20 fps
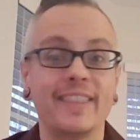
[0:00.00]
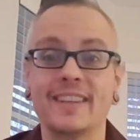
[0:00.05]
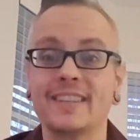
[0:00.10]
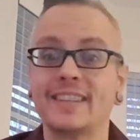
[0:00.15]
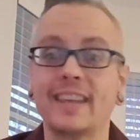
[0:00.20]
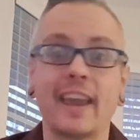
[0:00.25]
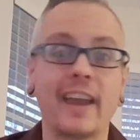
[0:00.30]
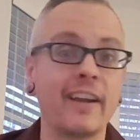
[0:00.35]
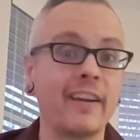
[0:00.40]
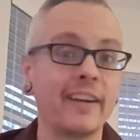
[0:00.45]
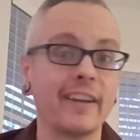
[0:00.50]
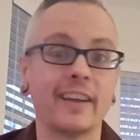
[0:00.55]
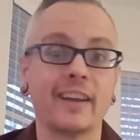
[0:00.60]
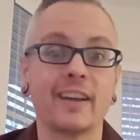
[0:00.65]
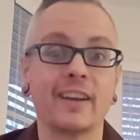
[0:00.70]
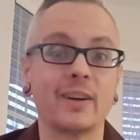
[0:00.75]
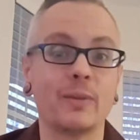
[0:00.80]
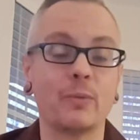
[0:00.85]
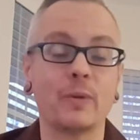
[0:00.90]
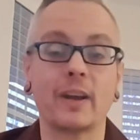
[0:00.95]
this
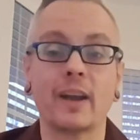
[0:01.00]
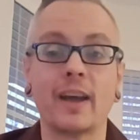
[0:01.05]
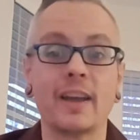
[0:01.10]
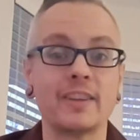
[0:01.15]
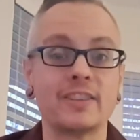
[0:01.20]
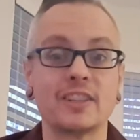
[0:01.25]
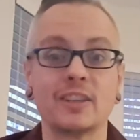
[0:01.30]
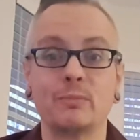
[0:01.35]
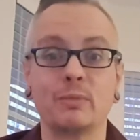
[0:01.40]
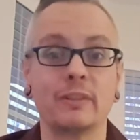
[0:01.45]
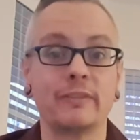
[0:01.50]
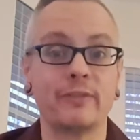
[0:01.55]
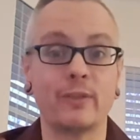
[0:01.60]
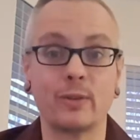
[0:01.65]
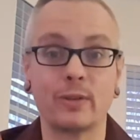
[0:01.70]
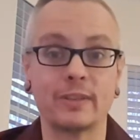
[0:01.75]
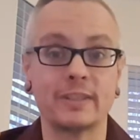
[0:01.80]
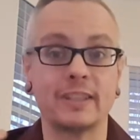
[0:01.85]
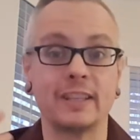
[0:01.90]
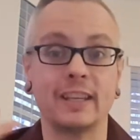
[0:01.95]
area when I should be
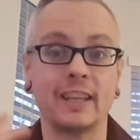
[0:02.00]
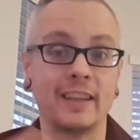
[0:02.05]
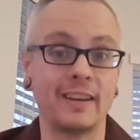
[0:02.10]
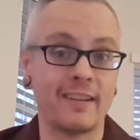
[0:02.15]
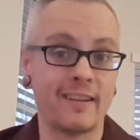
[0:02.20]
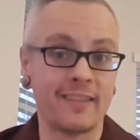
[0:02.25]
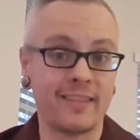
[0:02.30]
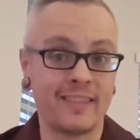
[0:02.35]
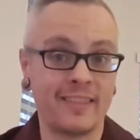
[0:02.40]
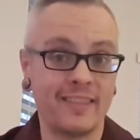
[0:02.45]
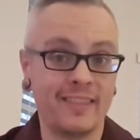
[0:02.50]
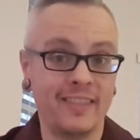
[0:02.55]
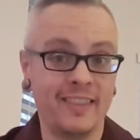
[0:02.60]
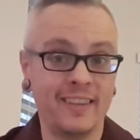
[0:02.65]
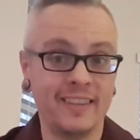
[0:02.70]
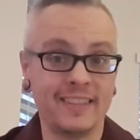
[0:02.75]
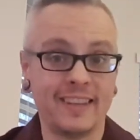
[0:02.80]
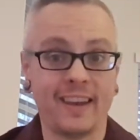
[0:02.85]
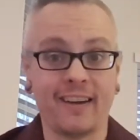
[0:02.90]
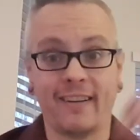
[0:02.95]
focusing in on
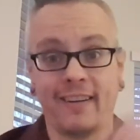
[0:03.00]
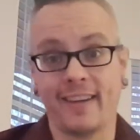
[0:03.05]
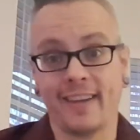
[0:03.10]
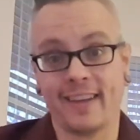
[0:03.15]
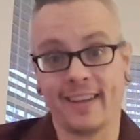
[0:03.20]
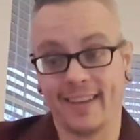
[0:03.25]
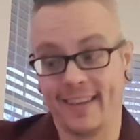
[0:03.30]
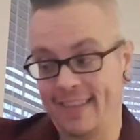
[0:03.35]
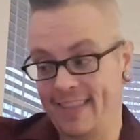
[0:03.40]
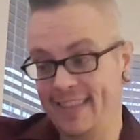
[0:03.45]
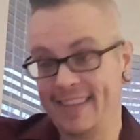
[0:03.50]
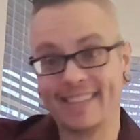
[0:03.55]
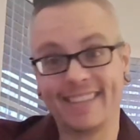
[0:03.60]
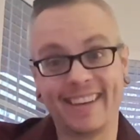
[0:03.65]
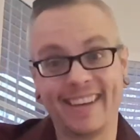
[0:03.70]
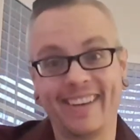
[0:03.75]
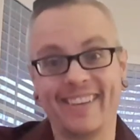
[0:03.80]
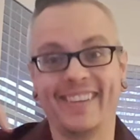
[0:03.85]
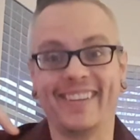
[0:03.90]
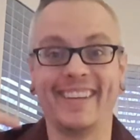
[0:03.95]
this area and this
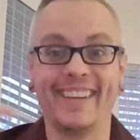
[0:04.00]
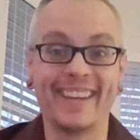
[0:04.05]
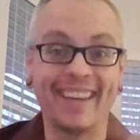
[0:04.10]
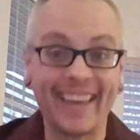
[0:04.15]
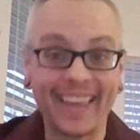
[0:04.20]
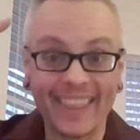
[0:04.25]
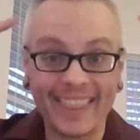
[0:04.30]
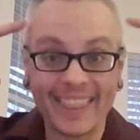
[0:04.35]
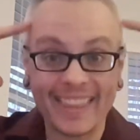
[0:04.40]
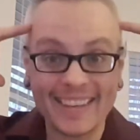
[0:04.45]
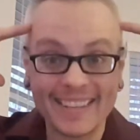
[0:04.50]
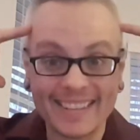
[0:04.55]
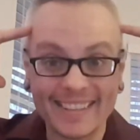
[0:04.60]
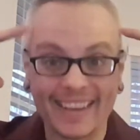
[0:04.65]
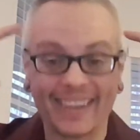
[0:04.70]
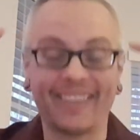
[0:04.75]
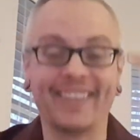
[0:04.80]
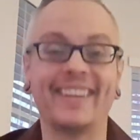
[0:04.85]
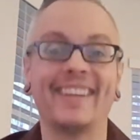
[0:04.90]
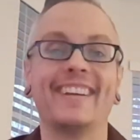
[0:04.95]
area and this
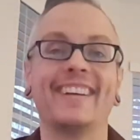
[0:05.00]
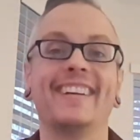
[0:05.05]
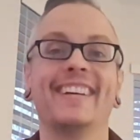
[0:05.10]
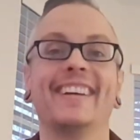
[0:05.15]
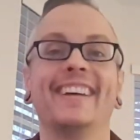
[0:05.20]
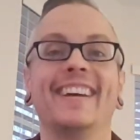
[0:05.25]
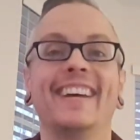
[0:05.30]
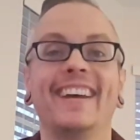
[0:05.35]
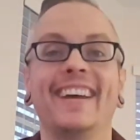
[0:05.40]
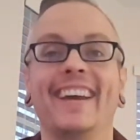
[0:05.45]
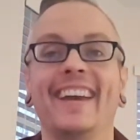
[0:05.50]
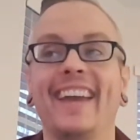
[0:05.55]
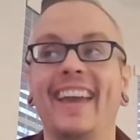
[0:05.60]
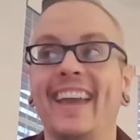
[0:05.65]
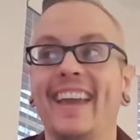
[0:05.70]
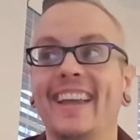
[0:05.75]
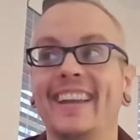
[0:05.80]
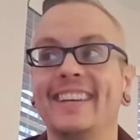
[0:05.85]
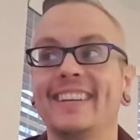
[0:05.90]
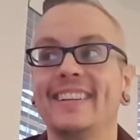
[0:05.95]
area
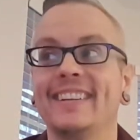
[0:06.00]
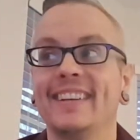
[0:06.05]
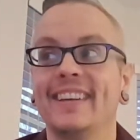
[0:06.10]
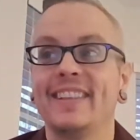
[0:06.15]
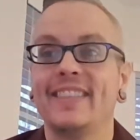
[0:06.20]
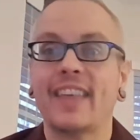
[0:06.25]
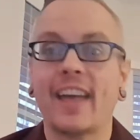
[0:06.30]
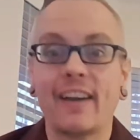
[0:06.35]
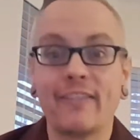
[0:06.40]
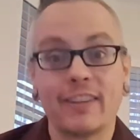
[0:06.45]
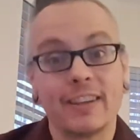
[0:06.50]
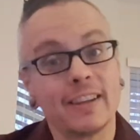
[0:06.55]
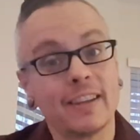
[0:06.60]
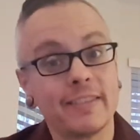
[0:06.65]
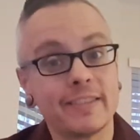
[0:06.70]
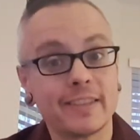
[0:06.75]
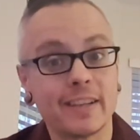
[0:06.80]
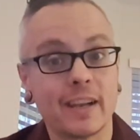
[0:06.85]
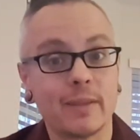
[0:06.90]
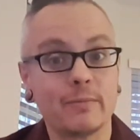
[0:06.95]
and the heavy
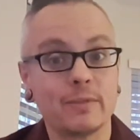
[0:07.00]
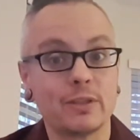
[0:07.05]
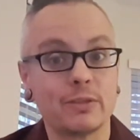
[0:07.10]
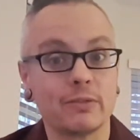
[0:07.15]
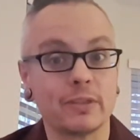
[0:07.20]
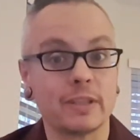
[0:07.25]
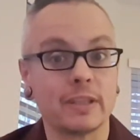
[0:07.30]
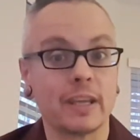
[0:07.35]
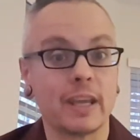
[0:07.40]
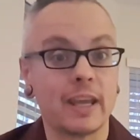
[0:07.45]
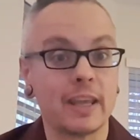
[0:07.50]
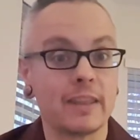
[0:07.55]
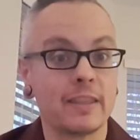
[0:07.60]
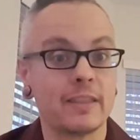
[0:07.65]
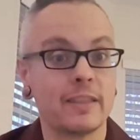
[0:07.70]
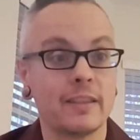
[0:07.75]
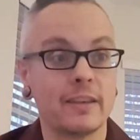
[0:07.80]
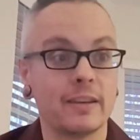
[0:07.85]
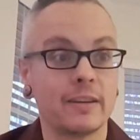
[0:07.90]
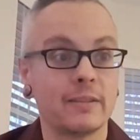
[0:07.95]
lifts that I'm doing
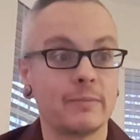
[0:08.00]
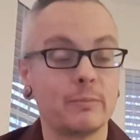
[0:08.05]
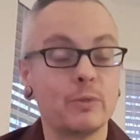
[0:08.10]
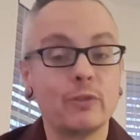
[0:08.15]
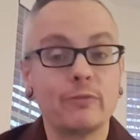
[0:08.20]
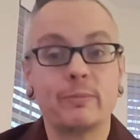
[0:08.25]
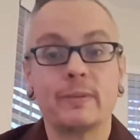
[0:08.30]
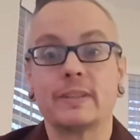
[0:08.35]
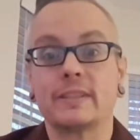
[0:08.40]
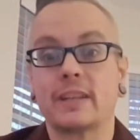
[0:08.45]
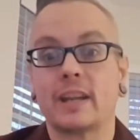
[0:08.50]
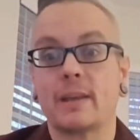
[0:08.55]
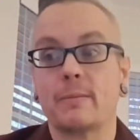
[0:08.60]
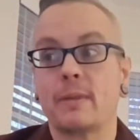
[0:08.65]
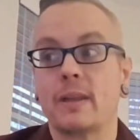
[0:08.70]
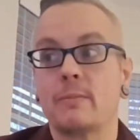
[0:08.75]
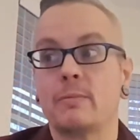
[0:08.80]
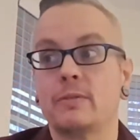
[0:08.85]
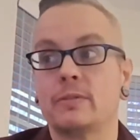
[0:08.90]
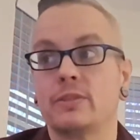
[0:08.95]
and the movements that I'm
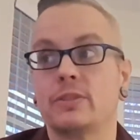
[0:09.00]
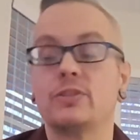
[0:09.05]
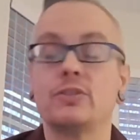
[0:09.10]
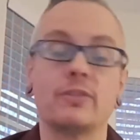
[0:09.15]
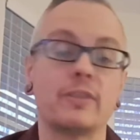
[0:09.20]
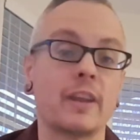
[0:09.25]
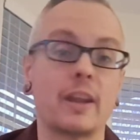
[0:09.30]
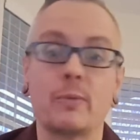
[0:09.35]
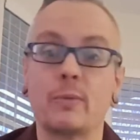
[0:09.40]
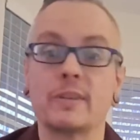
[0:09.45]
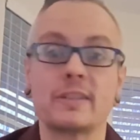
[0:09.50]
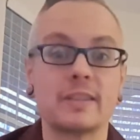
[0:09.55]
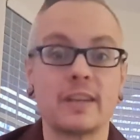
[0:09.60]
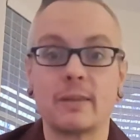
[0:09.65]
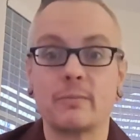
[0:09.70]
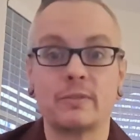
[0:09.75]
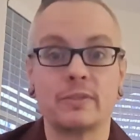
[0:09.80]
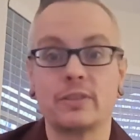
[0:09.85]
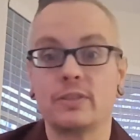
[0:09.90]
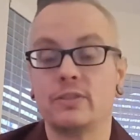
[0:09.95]
able to do that I wasn't
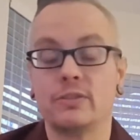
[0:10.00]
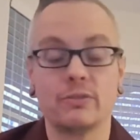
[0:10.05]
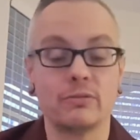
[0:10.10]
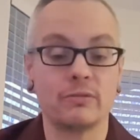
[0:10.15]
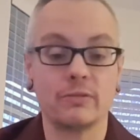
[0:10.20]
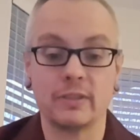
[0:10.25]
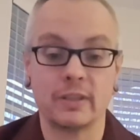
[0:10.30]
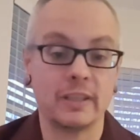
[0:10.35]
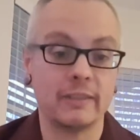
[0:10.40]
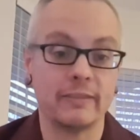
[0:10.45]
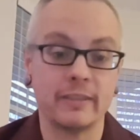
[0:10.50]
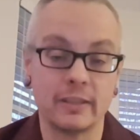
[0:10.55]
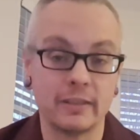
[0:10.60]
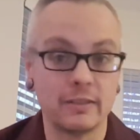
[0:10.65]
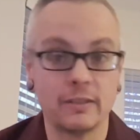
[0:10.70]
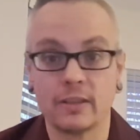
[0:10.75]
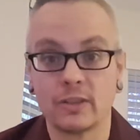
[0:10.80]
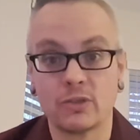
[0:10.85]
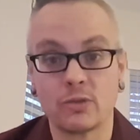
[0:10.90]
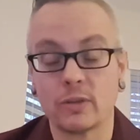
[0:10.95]
able to do even
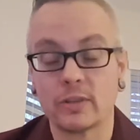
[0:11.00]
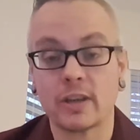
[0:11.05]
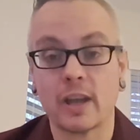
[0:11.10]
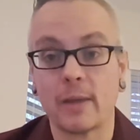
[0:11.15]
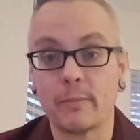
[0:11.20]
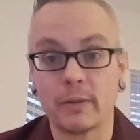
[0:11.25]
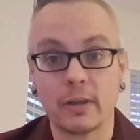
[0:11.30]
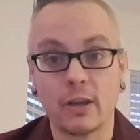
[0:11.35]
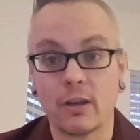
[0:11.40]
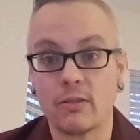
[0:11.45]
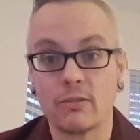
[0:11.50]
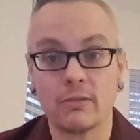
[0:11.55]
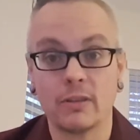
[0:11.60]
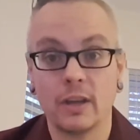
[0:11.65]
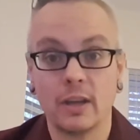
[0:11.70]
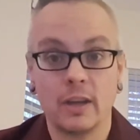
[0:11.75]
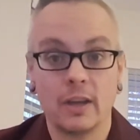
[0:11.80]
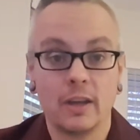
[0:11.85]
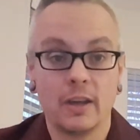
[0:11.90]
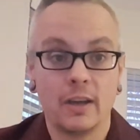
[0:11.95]
a short time ago,
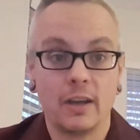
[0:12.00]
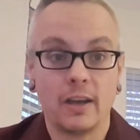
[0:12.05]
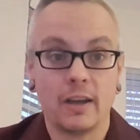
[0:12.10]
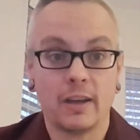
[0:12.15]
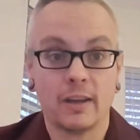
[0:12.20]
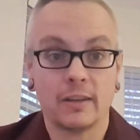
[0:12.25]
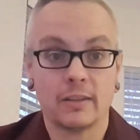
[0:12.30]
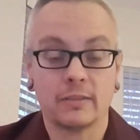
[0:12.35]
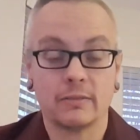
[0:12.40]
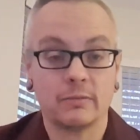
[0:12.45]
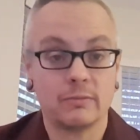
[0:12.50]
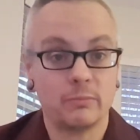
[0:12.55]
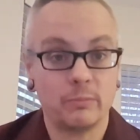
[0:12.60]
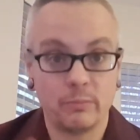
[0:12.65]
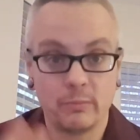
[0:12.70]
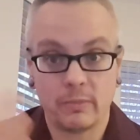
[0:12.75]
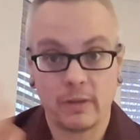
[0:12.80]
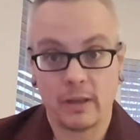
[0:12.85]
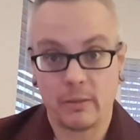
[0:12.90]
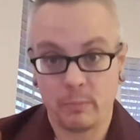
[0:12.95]
uh,
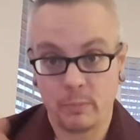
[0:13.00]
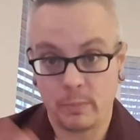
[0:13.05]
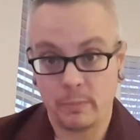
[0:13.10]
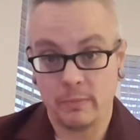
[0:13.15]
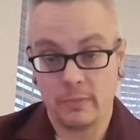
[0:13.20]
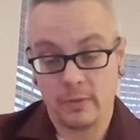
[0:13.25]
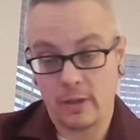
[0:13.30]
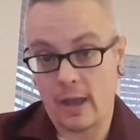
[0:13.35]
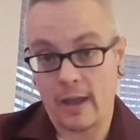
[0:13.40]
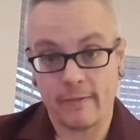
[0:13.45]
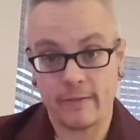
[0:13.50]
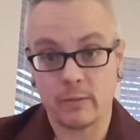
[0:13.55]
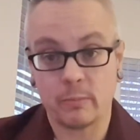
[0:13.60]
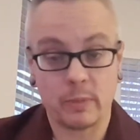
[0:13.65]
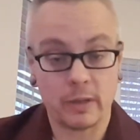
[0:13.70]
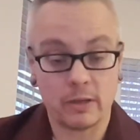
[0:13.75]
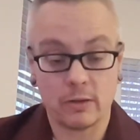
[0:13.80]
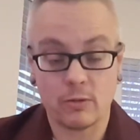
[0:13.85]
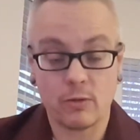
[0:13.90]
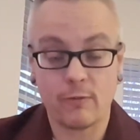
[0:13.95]
having
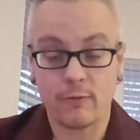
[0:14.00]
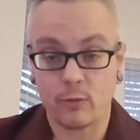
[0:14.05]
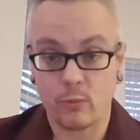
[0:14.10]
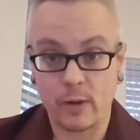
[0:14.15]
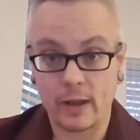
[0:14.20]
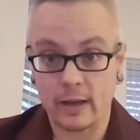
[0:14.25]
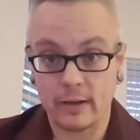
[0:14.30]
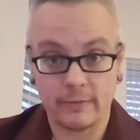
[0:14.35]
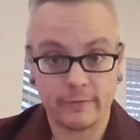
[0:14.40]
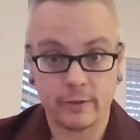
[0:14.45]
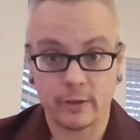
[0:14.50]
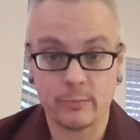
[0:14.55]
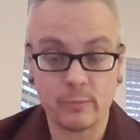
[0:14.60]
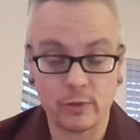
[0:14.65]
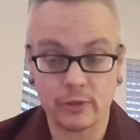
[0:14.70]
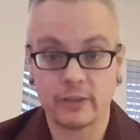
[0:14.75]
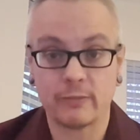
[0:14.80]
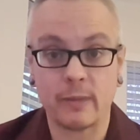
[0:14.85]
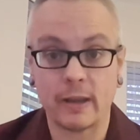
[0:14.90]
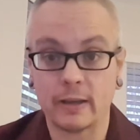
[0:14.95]
been overweight for
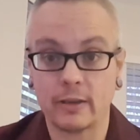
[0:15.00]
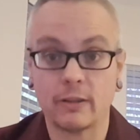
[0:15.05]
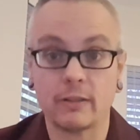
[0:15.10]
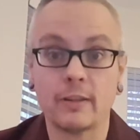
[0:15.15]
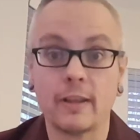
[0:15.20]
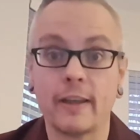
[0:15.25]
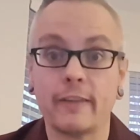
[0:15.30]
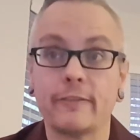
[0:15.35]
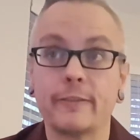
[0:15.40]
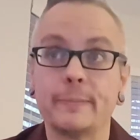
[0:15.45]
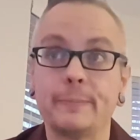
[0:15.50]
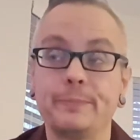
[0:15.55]
most of my adult life.